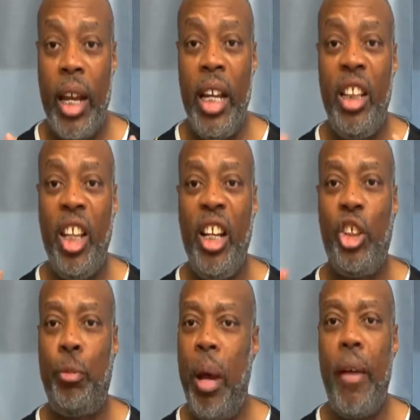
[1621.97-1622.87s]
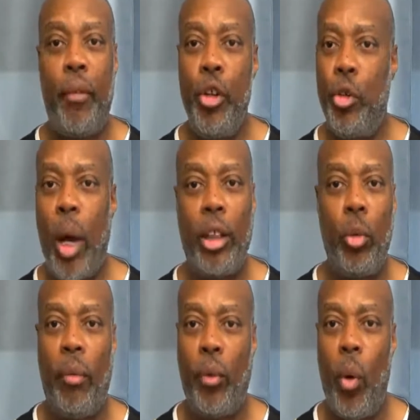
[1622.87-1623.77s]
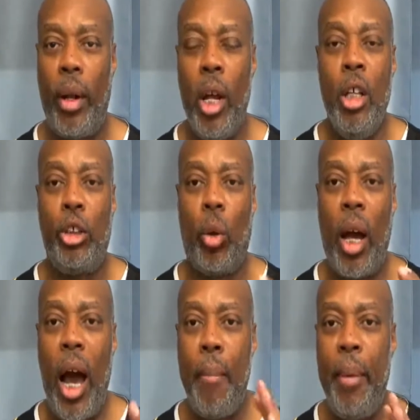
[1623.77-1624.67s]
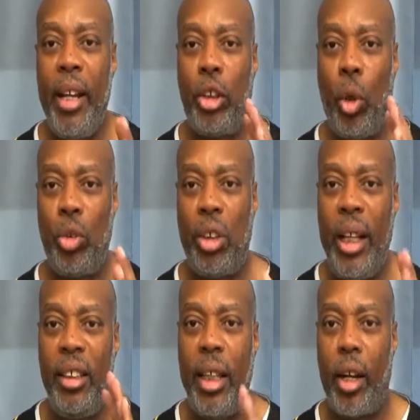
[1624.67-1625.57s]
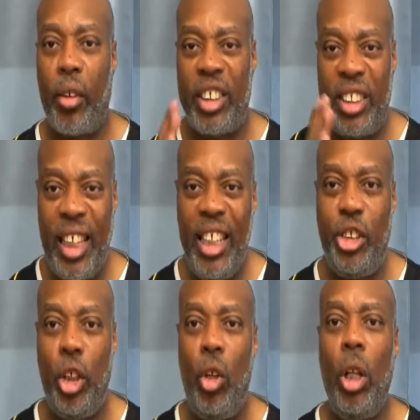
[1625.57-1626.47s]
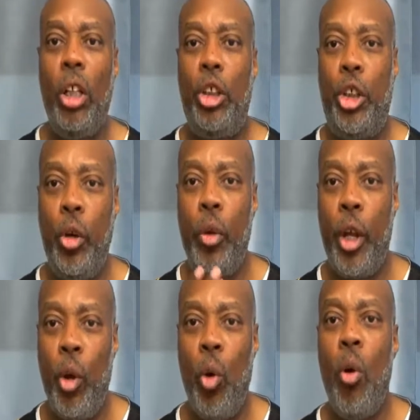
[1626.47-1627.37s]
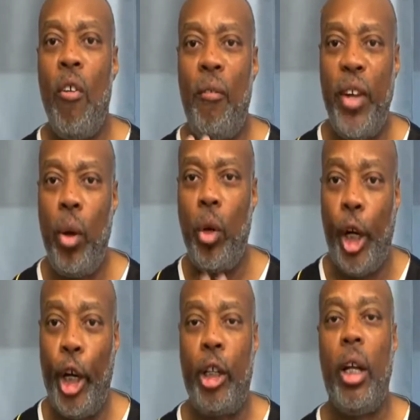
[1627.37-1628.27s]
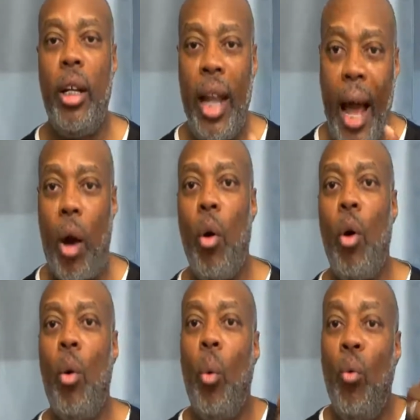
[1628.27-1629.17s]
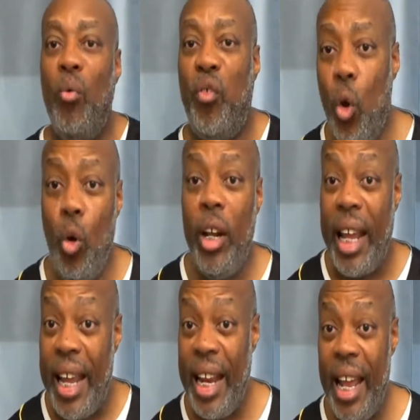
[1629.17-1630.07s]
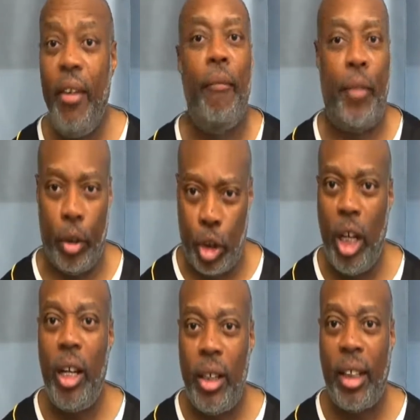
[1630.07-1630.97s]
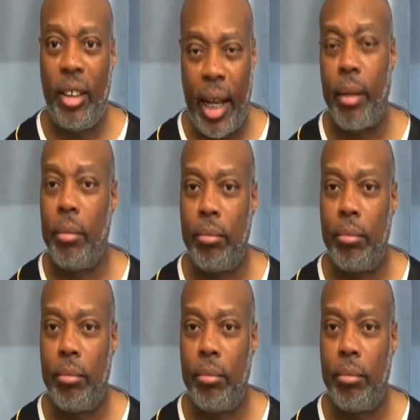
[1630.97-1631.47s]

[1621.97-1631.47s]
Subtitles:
Anything that's painful, you try to avoid. So God makes those things that are essential to you feel good. Now, food, eating feels good, doesn't it?